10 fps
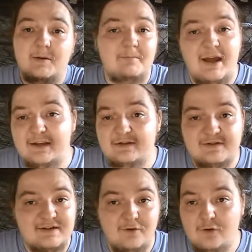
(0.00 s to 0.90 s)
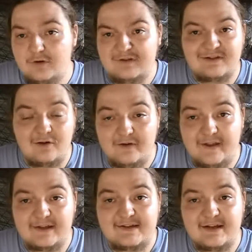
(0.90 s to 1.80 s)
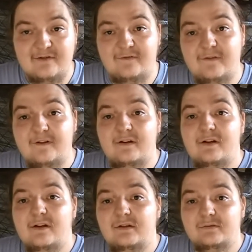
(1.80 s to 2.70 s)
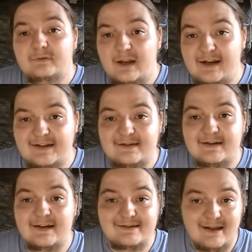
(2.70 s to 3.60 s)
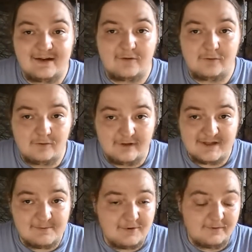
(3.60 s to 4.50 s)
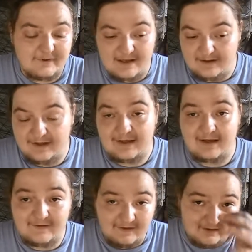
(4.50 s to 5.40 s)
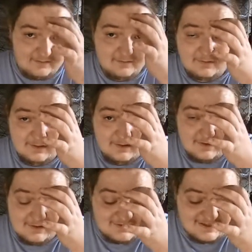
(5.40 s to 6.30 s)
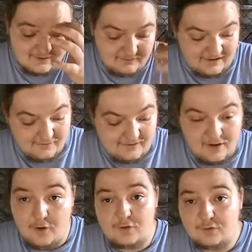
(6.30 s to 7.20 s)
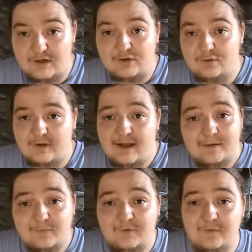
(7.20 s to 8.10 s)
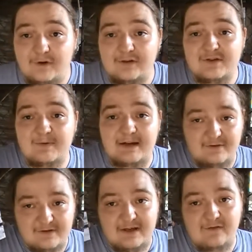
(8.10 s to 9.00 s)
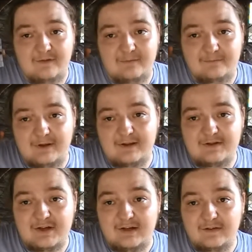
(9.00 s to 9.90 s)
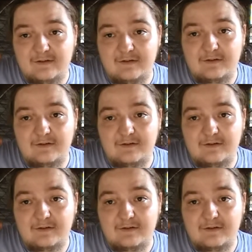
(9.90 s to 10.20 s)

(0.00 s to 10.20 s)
bends and hooks and all that stuff nice and identical and smooth without any kinks in it. So that way you know you can do that before you speed yourself up with jigs.